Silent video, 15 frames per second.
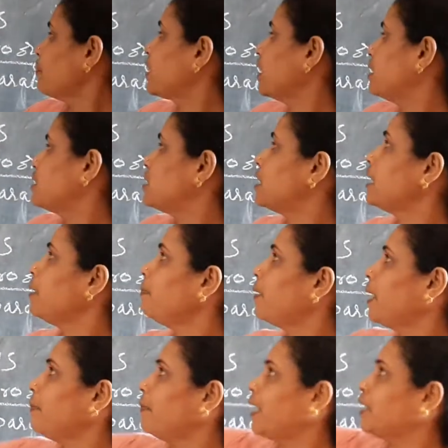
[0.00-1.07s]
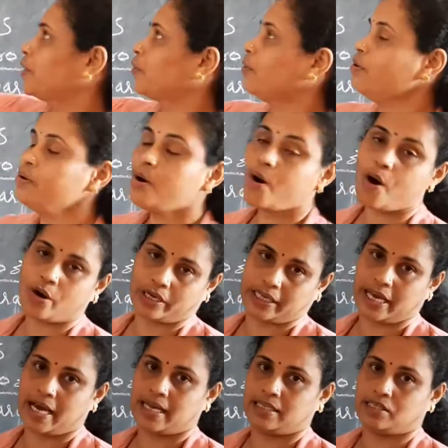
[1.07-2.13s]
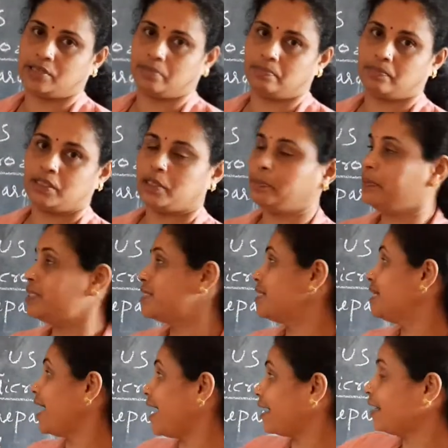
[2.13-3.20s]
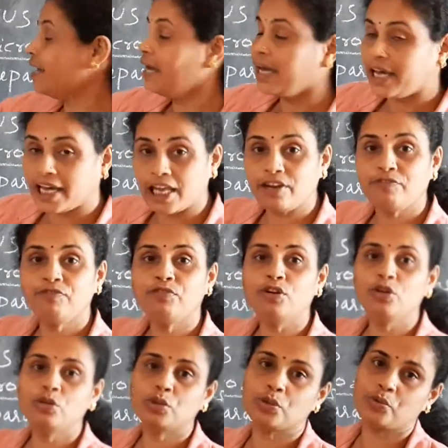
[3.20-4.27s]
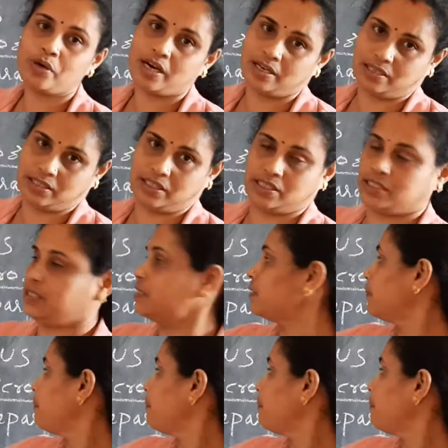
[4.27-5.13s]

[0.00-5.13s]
you can see by microorganisms. That means they are helpful to us.